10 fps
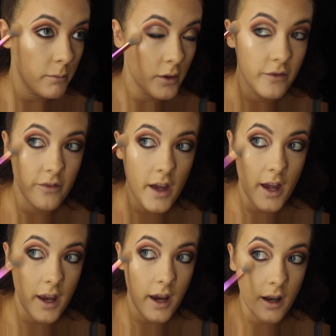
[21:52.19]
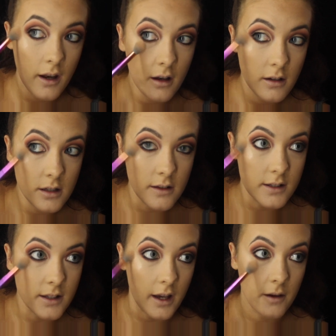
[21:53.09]
buff that in to the
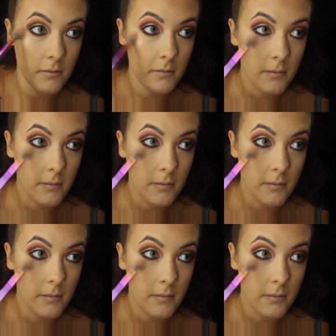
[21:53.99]
skin.